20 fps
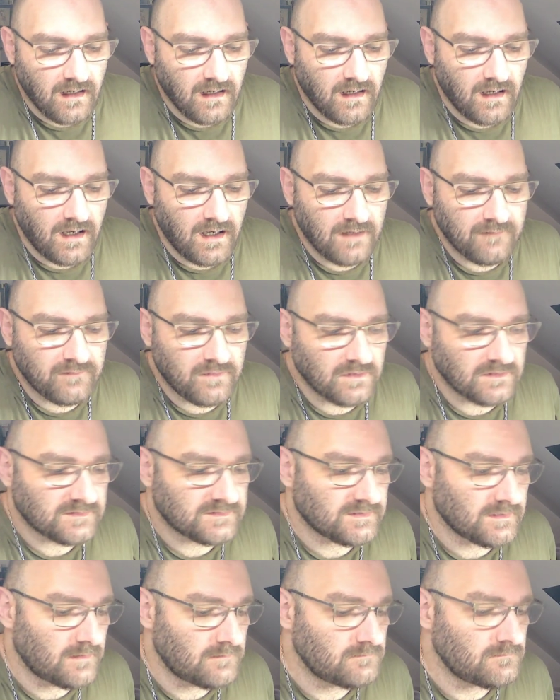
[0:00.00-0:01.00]
I've got
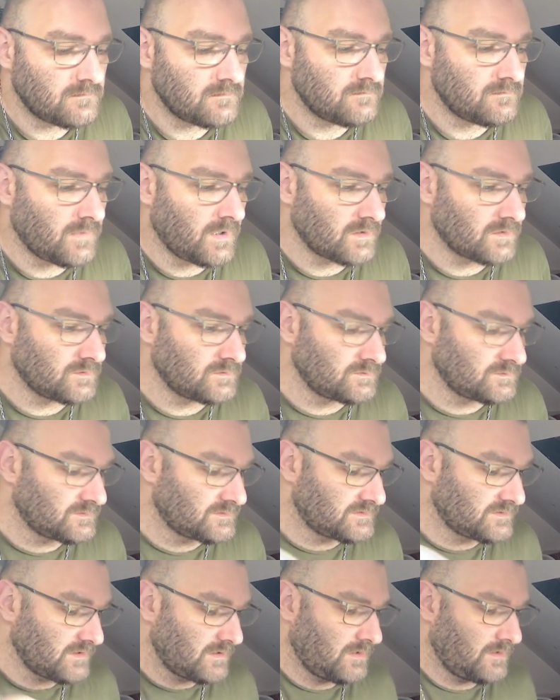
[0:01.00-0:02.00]
some
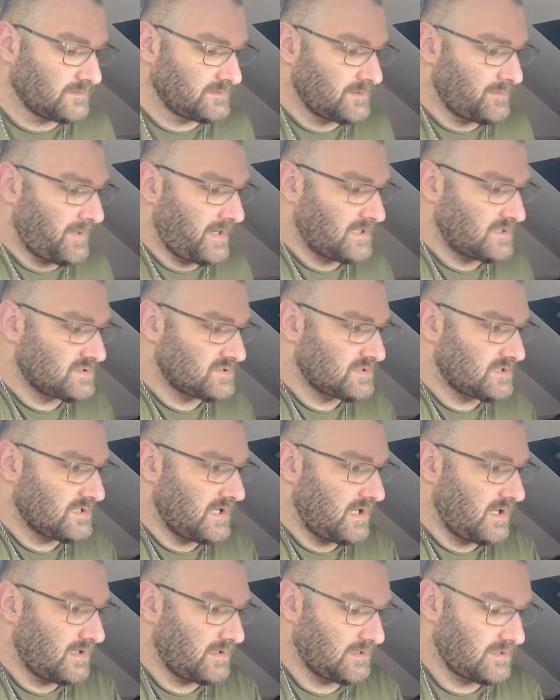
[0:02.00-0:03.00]
models on the bench that
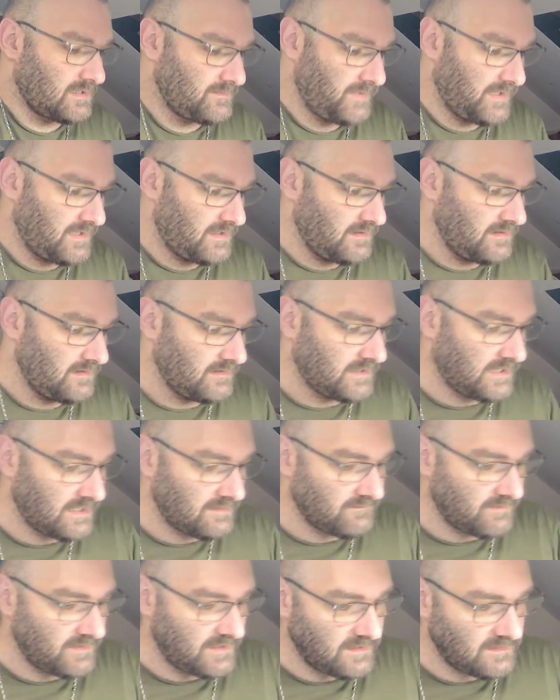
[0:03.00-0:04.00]
are going to be getting
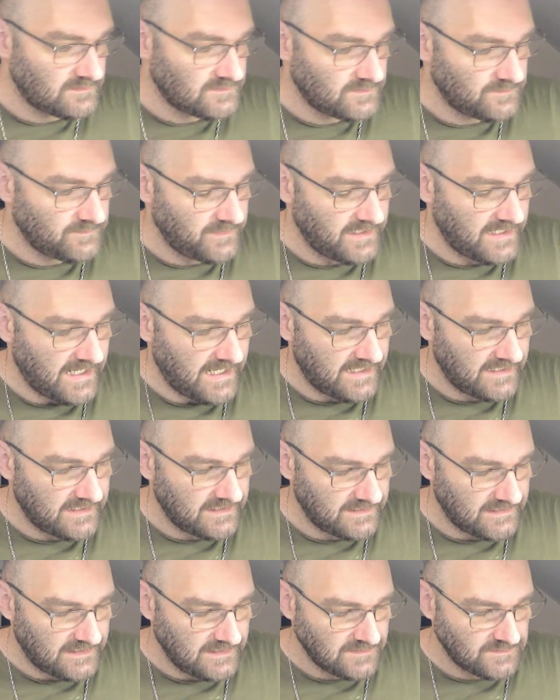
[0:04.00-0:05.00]
ready to be added
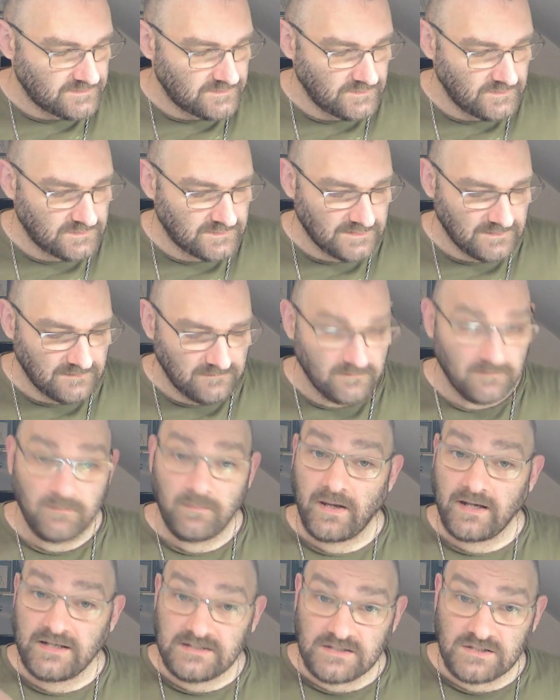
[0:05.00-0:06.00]
into some
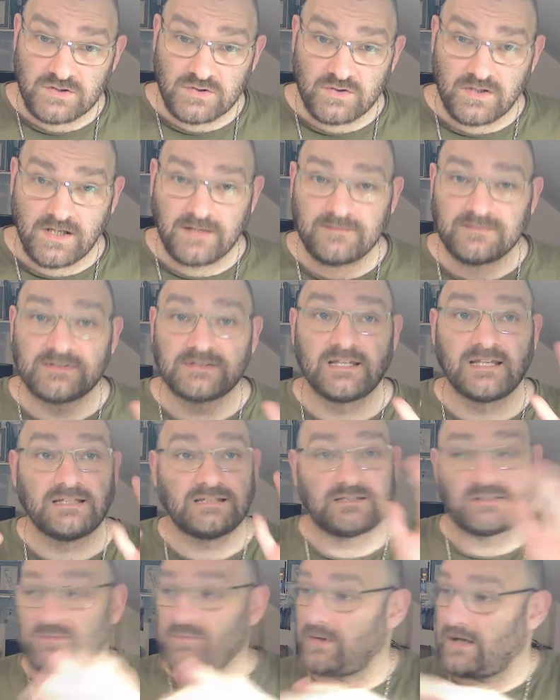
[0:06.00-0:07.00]
painting streams. This
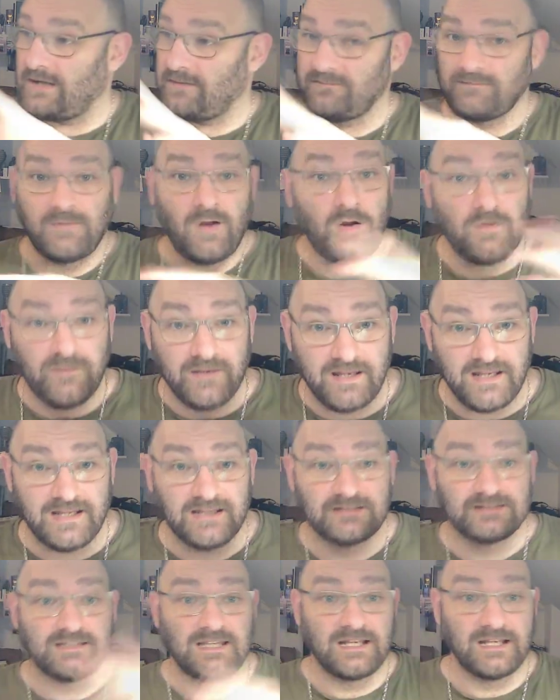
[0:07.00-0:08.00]
is why I'm over here,
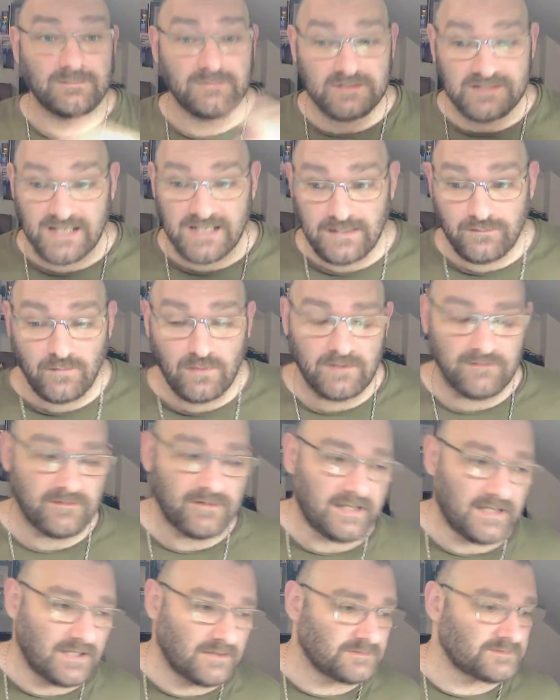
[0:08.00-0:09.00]
setting up the table,
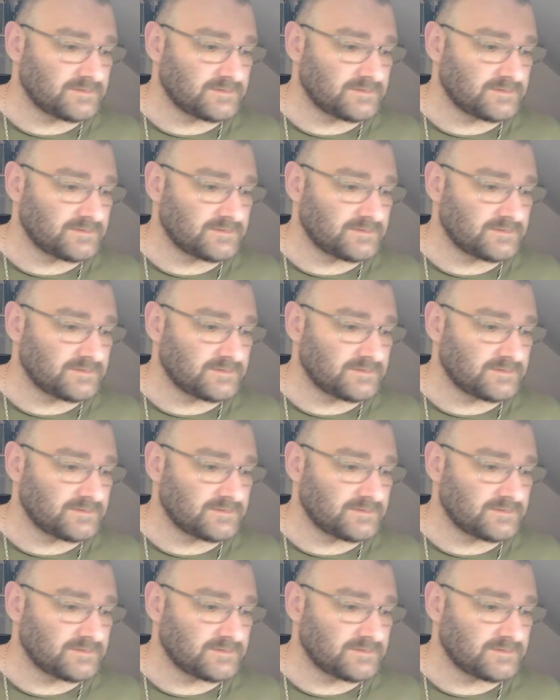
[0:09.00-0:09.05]
everything else.